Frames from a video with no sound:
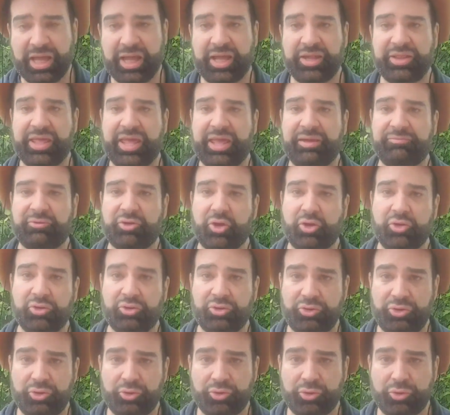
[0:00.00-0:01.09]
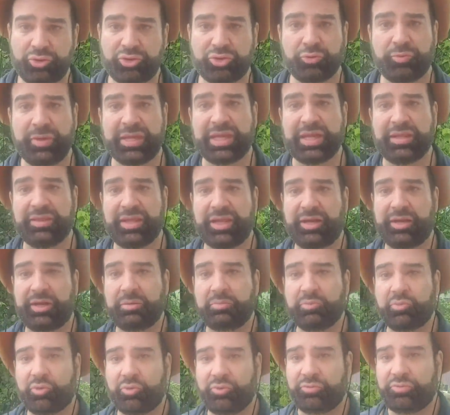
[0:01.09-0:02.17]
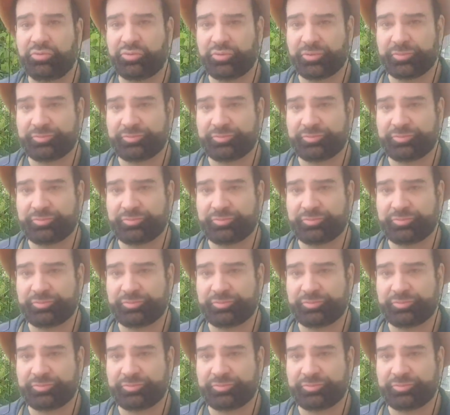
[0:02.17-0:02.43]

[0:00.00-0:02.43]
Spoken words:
and they have grown new roots, we can then remove